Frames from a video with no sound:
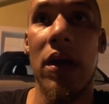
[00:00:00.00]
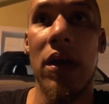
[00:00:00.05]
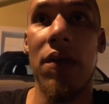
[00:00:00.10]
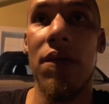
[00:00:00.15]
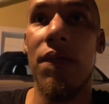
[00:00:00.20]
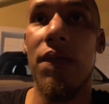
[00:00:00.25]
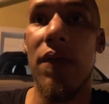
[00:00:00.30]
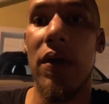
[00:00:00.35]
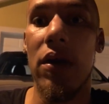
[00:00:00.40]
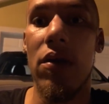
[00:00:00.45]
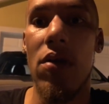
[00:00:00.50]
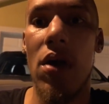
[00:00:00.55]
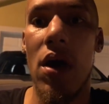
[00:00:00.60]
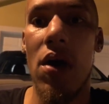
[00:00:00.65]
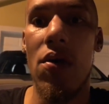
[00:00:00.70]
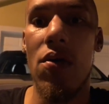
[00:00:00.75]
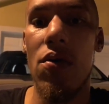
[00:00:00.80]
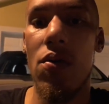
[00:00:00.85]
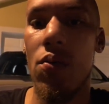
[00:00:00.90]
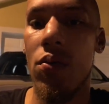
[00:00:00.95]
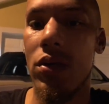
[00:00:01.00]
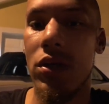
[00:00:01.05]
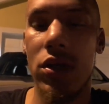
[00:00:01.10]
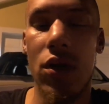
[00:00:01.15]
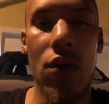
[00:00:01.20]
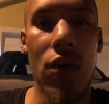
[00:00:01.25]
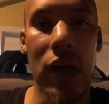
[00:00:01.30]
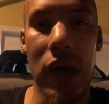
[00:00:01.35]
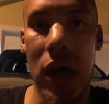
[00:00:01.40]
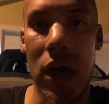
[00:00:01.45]
can figure out what's
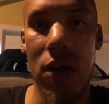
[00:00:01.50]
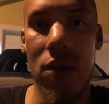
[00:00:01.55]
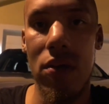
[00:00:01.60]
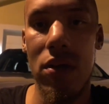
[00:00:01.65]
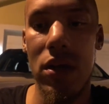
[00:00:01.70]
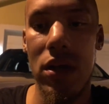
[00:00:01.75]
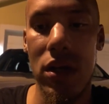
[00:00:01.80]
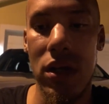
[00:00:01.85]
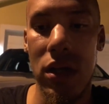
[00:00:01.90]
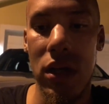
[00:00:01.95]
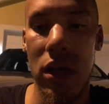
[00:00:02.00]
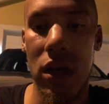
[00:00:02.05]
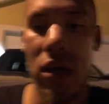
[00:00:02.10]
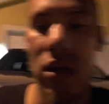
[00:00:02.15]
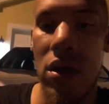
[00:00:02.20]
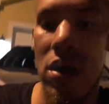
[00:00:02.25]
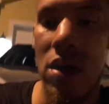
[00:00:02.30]
going on with this thing.